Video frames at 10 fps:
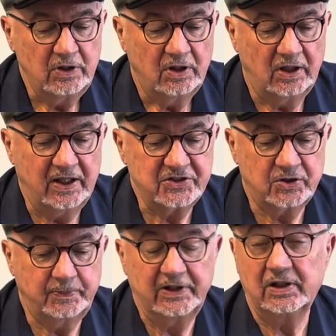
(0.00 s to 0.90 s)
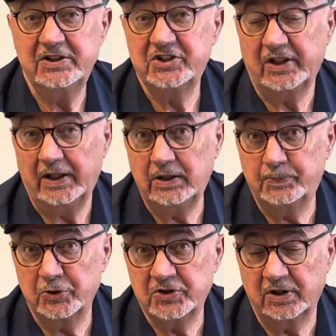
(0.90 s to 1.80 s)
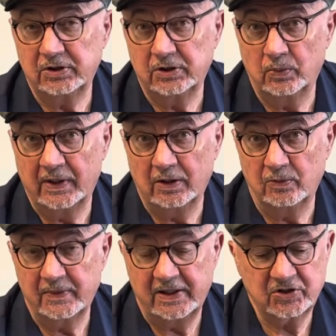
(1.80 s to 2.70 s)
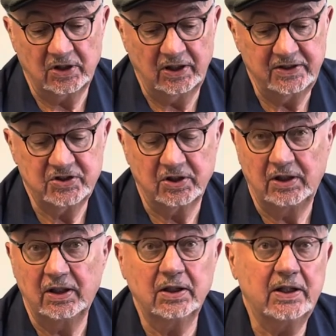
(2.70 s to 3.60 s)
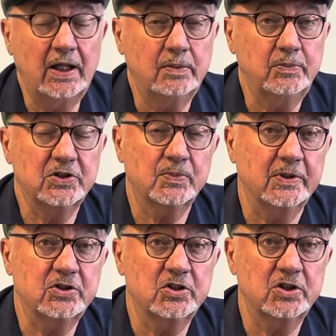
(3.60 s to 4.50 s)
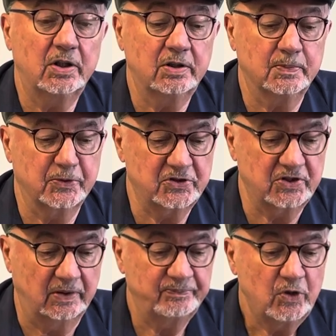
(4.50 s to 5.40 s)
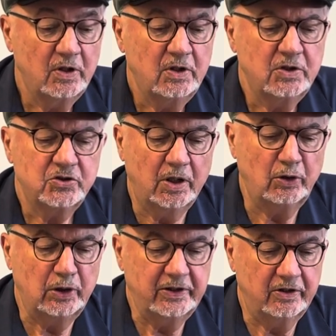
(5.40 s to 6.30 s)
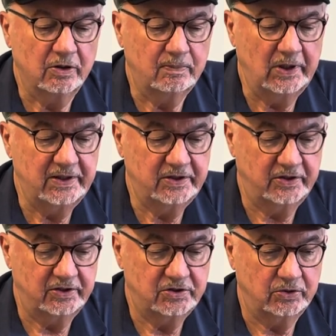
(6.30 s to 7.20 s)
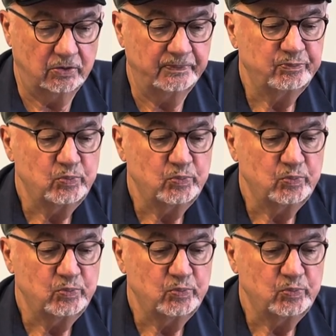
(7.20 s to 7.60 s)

It has to be at least 80% Norello Mascalese, and it can be as much as 100%. Generally, they're a blend of the two.